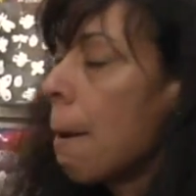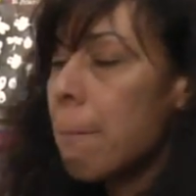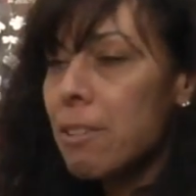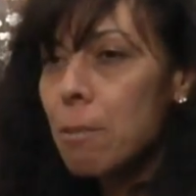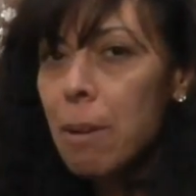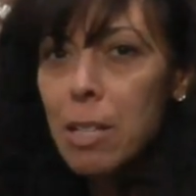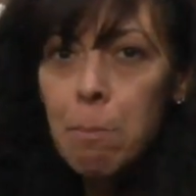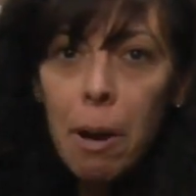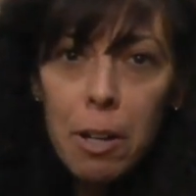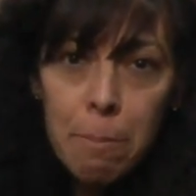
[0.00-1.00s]
But the best
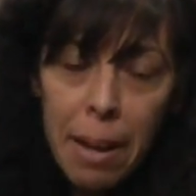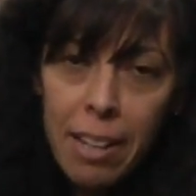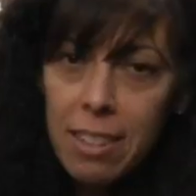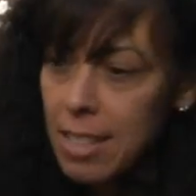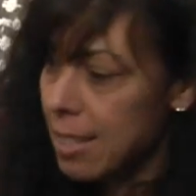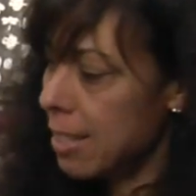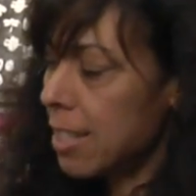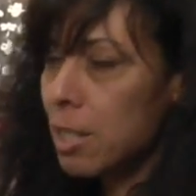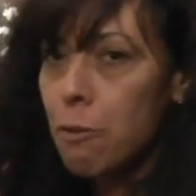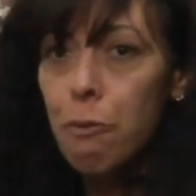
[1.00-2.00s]
part about this is
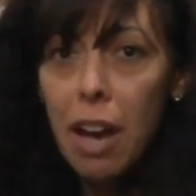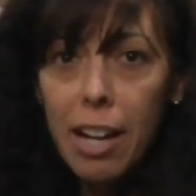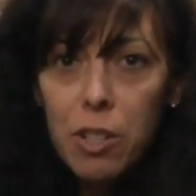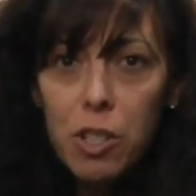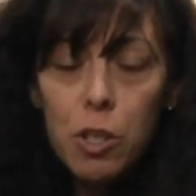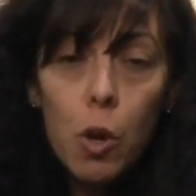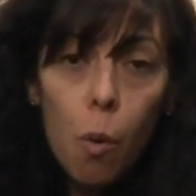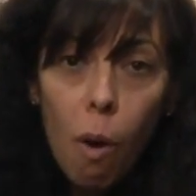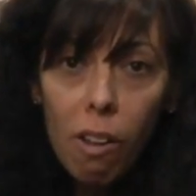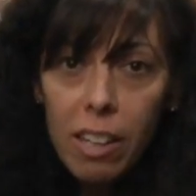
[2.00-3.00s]
it's a fashion
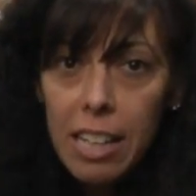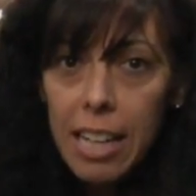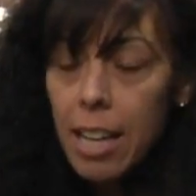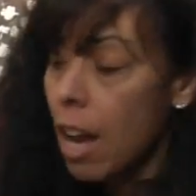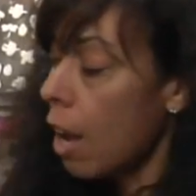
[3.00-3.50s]
quality